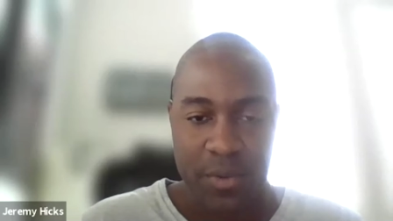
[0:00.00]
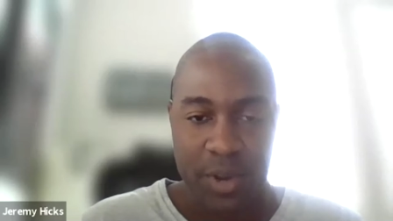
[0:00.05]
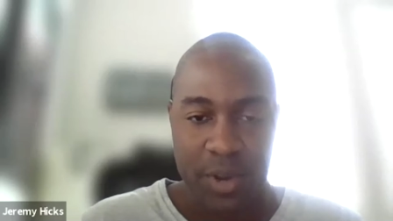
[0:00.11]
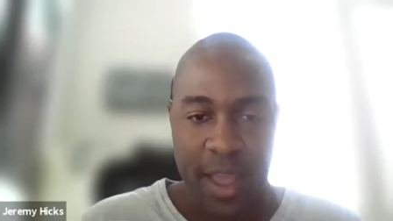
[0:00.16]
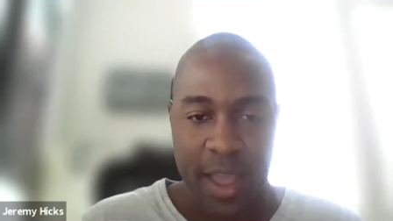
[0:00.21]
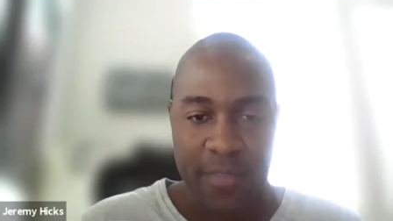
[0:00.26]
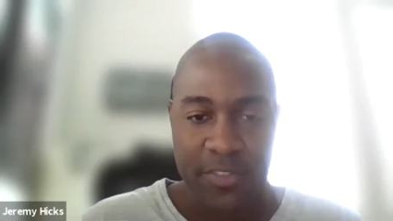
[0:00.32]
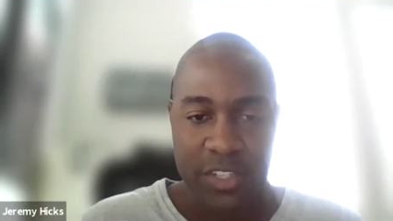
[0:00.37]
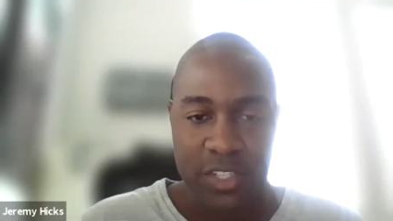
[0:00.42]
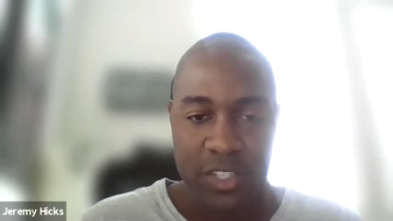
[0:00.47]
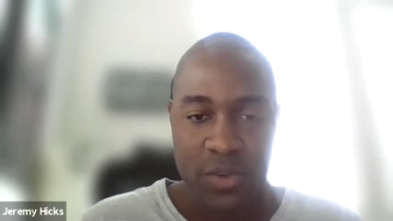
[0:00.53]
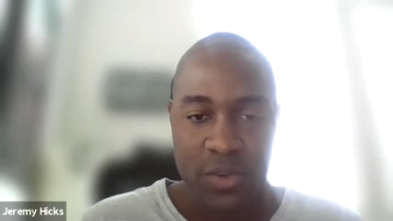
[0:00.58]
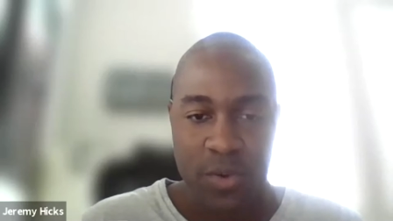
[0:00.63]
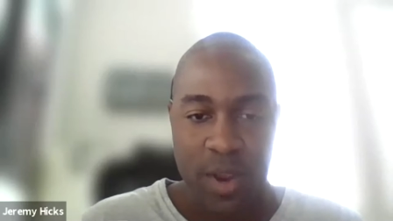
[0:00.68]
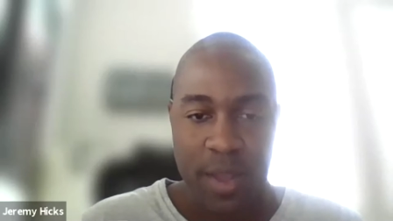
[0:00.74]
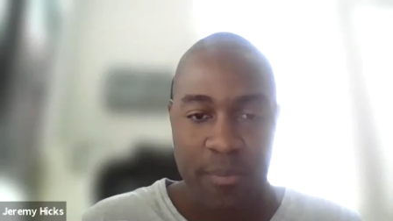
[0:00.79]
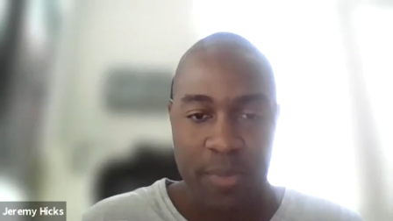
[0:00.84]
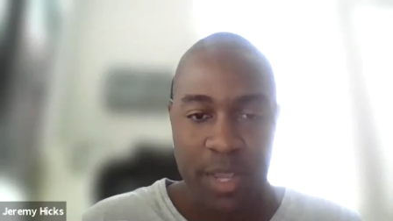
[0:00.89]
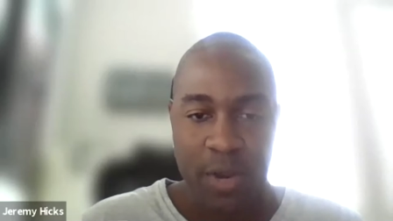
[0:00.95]
would have to
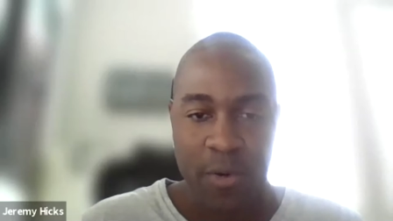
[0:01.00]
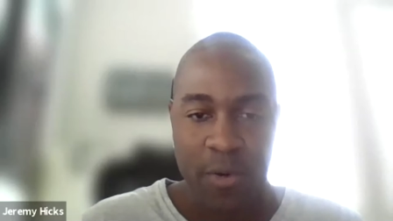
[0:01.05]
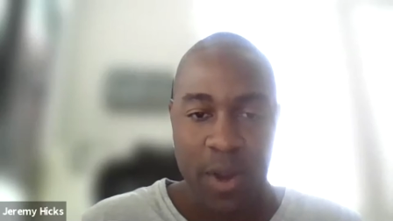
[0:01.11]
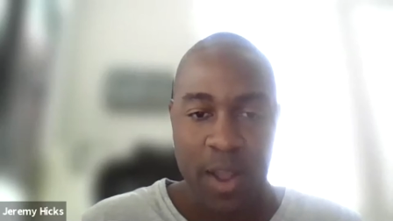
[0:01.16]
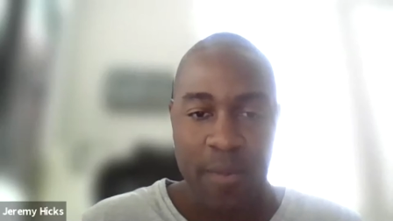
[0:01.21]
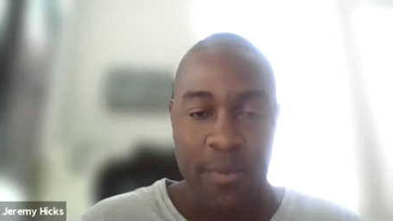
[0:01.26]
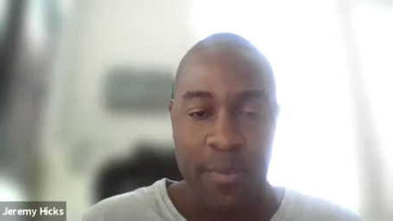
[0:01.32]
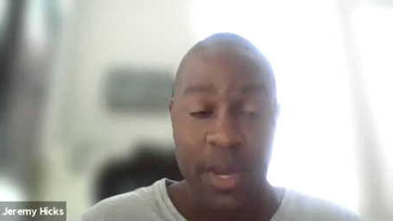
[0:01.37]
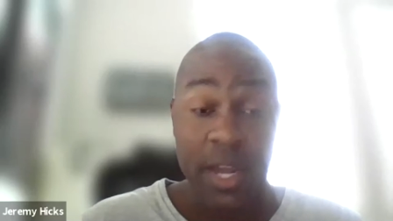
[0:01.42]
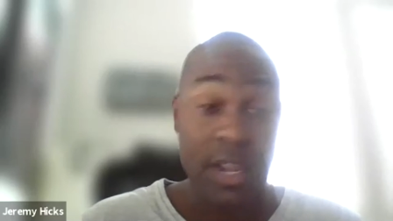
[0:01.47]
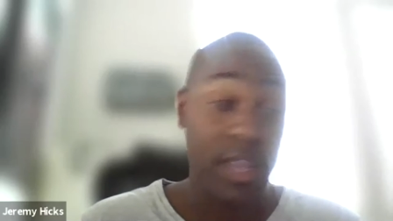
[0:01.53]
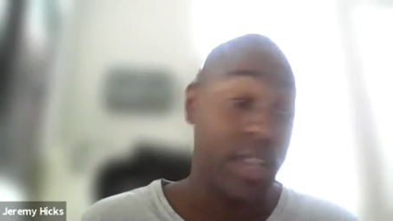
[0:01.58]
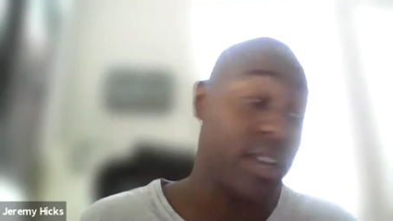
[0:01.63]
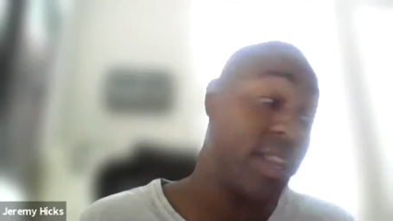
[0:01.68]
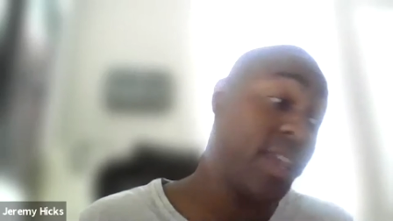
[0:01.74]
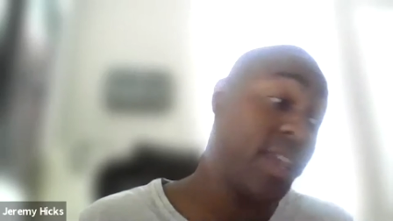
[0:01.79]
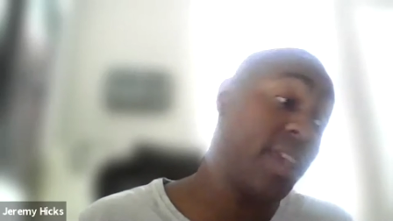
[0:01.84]
be around money. And